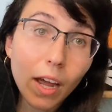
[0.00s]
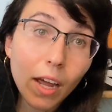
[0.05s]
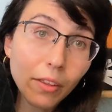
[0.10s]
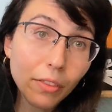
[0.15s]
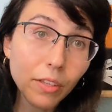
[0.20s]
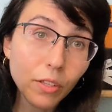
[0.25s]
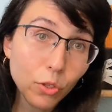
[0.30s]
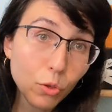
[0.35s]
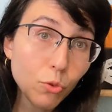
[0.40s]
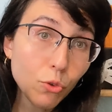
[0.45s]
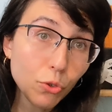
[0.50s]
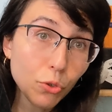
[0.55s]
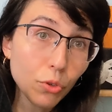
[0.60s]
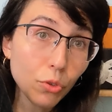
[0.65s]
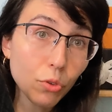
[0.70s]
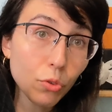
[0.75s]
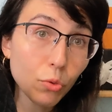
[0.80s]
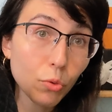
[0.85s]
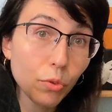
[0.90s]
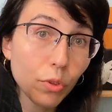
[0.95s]
I think you
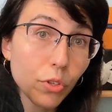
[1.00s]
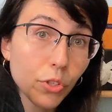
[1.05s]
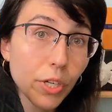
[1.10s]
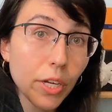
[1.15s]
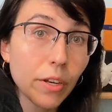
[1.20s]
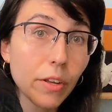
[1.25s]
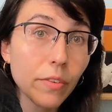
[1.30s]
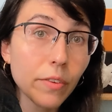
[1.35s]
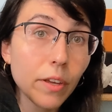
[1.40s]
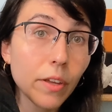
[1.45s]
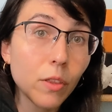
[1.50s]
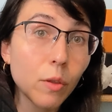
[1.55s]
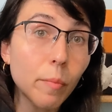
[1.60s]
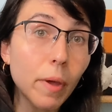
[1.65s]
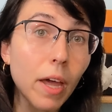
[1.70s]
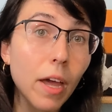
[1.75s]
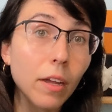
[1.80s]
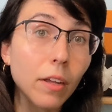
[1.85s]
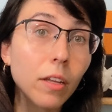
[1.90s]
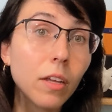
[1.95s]
shouldn't store the chain inside the
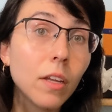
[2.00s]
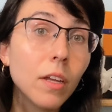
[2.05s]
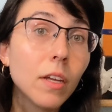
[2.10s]
bag,